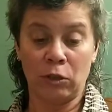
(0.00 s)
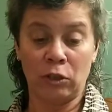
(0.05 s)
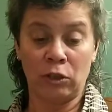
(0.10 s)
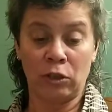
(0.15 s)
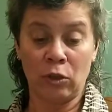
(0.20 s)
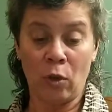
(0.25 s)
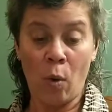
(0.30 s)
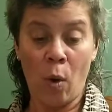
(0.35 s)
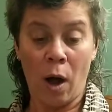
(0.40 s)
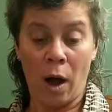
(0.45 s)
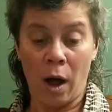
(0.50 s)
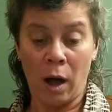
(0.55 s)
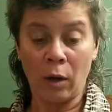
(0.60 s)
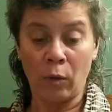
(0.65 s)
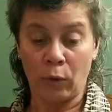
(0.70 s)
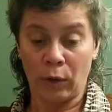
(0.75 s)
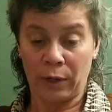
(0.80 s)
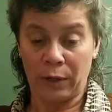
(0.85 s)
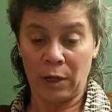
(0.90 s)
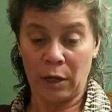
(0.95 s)
so
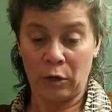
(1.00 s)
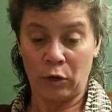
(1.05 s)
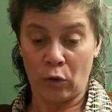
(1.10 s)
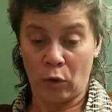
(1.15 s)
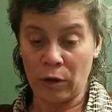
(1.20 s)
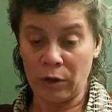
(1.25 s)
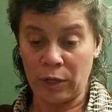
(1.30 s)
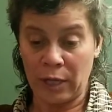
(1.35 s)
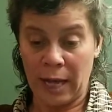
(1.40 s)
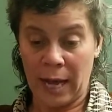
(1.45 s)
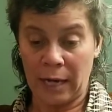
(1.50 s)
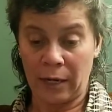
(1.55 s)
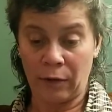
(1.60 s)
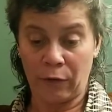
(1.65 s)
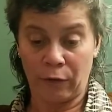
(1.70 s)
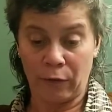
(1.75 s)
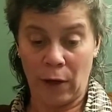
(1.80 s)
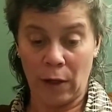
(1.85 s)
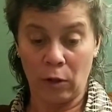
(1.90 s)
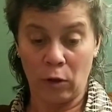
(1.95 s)
awkward that Dorothy had to
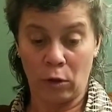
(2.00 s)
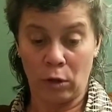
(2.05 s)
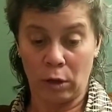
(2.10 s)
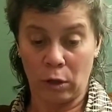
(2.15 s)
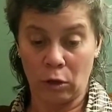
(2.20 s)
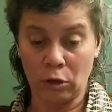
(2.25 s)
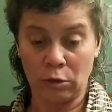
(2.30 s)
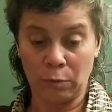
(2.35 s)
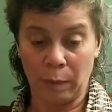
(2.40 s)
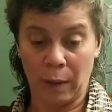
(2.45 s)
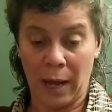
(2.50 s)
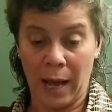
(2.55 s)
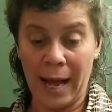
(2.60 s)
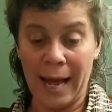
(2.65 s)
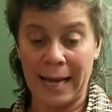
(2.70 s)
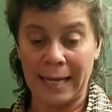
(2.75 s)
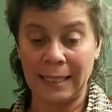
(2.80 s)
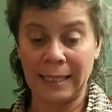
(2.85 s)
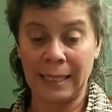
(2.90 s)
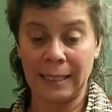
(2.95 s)
follow close
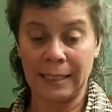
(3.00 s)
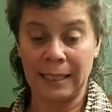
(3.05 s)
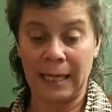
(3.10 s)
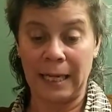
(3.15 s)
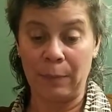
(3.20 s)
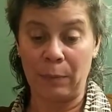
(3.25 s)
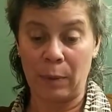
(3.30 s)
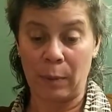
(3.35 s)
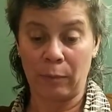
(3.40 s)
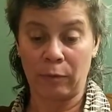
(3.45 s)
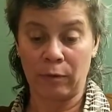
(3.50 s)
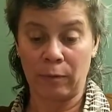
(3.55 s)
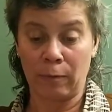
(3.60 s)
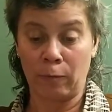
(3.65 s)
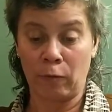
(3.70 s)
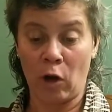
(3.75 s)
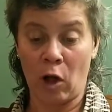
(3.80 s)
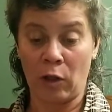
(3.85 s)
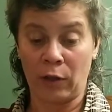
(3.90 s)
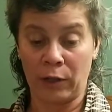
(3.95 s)
behind and keep him from
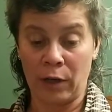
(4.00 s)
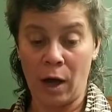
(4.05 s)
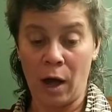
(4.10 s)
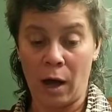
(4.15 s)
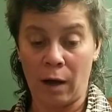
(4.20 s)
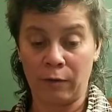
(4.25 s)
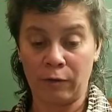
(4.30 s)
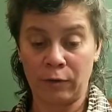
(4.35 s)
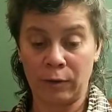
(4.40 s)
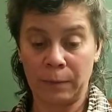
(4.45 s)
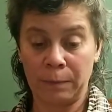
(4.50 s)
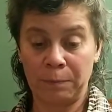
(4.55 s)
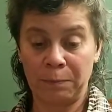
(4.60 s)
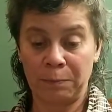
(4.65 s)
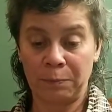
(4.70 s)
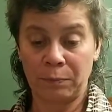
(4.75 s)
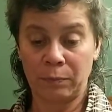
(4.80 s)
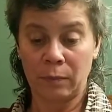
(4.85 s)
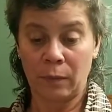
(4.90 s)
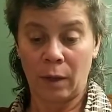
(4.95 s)
falling off.
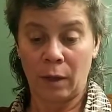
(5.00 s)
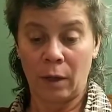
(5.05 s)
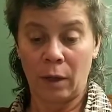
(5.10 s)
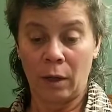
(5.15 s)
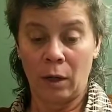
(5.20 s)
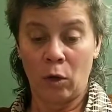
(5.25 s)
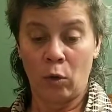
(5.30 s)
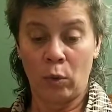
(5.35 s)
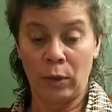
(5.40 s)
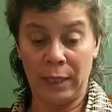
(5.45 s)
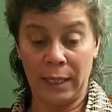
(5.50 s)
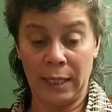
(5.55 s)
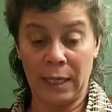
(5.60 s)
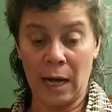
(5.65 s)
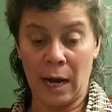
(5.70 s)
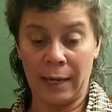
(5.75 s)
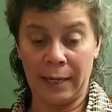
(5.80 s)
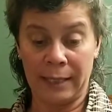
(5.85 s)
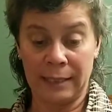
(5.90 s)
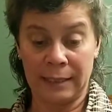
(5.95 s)
When he
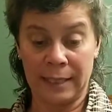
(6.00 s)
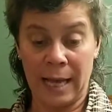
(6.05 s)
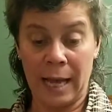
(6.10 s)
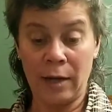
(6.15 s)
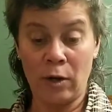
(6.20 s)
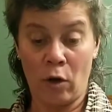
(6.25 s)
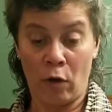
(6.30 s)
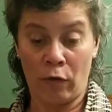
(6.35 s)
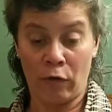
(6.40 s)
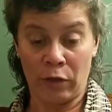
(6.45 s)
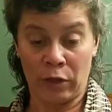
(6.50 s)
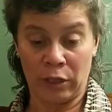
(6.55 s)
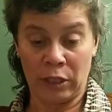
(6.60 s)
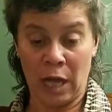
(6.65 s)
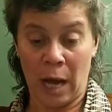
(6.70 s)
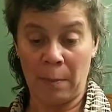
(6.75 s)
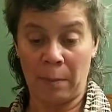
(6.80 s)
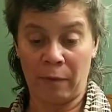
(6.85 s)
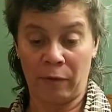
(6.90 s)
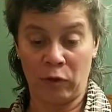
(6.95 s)
got his head over the
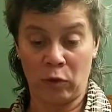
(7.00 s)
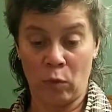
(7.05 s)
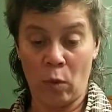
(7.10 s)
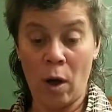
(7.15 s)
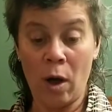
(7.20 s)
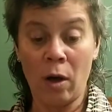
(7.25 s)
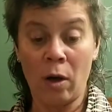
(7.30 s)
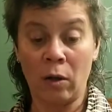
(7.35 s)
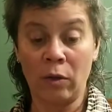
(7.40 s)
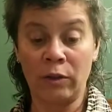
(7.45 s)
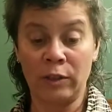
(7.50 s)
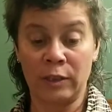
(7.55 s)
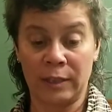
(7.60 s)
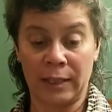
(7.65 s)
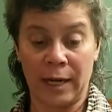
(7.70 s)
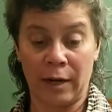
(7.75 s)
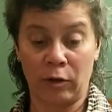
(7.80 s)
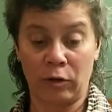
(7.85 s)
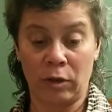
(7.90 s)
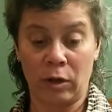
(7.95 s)
top of the wall, the
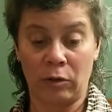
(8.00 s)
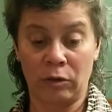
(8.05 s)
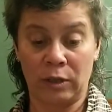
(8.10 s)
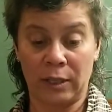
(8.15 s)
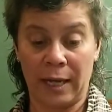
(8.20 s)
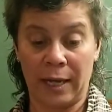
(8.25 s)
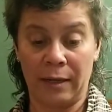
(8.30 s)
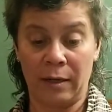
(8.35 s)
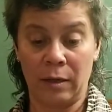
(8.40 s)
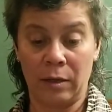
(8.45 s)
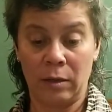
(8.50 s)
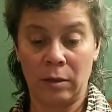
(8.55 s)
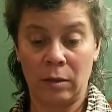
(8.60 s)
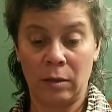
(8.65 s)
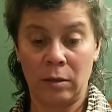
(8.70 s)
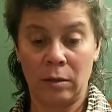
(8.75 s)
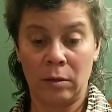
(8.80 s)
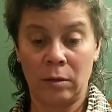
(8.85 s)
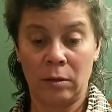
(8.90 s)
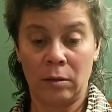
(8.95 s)
Scarecrow said,
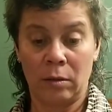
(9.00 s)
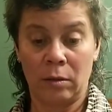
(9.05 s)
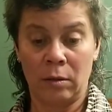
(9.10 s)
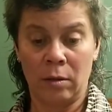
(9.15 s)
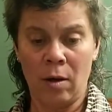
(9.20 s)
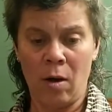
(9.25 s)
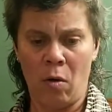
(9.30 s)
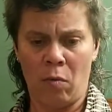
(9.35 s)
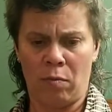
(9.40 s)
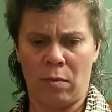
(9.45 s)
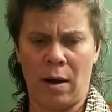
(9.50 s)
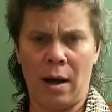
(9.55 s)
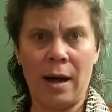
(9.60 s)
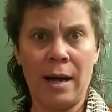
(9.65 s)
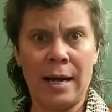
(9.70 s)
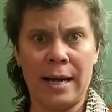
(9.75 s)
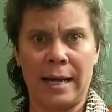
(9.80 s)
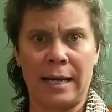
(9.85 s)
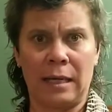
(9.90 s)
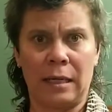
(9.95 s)
"Oh
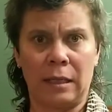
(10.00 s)
my!"